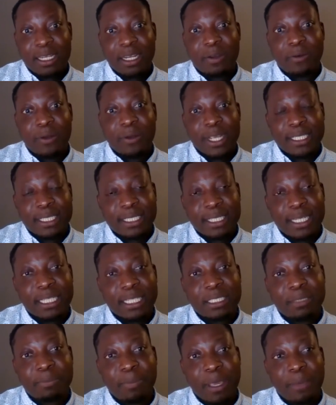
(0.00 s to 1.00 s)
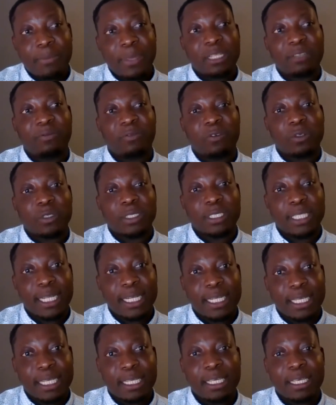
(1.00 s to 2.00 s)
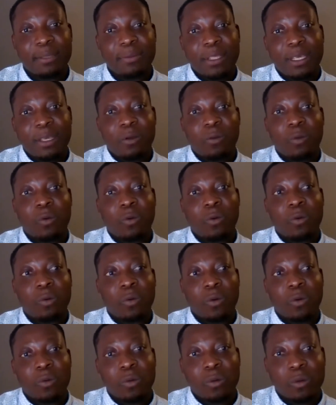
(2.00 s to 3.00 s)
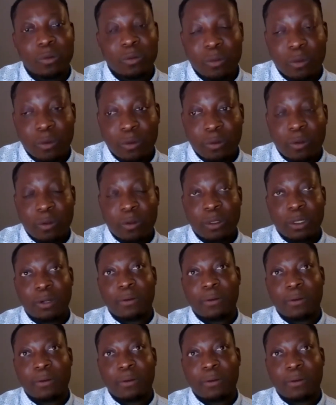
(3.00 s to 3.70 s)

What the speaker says: The residence permit for study will